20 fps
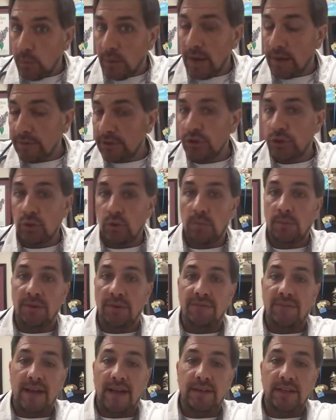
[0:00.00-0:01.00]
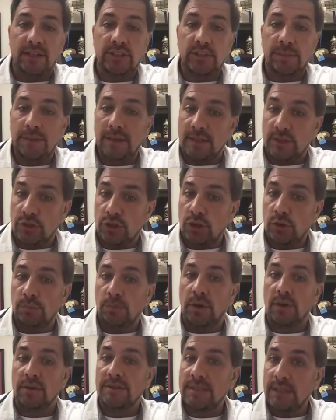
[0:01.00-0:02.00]
We have a chewable 5-HTP,
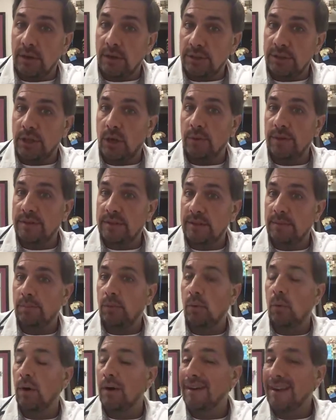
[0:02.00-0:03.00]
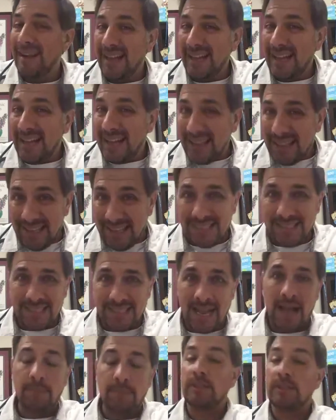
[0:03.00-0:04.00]
super serotonin support. These
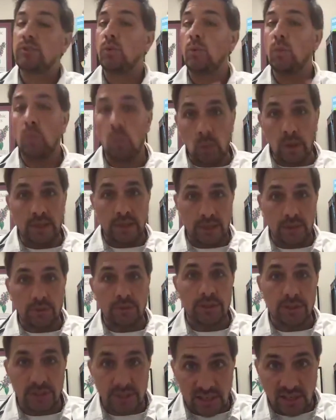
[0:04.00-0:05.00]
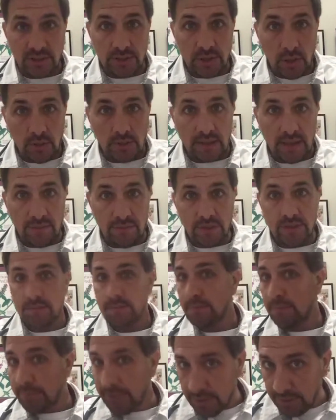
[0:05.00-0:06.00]
tablets will increase your serotonin levels,
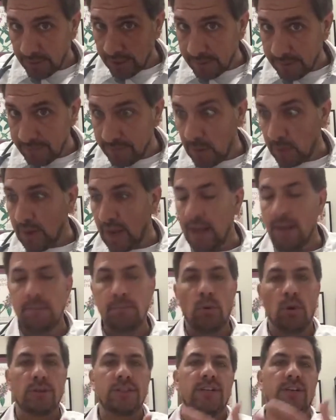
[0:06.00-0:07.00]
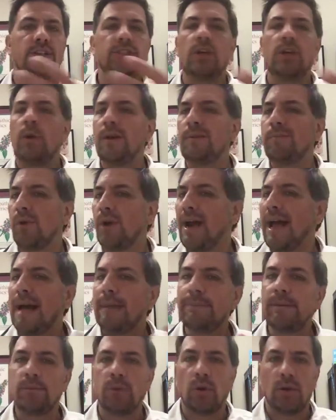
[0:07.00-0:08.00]
period. Okay? More serotonin, more
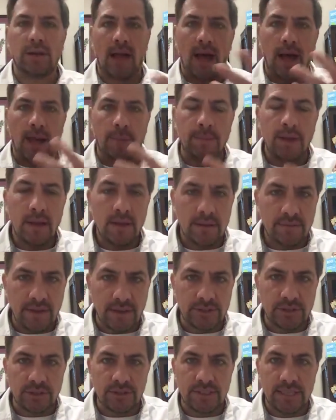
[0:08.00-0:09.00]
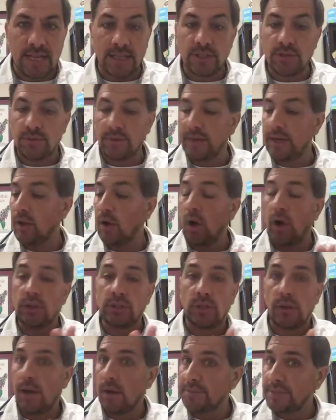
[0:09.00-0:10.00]
happy, more calm, affects your sensory,
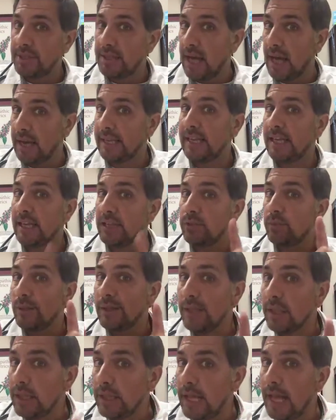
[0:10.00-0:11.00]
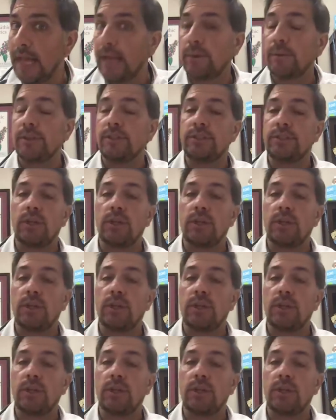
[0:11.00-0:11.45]
also helps a lot of kids with their language.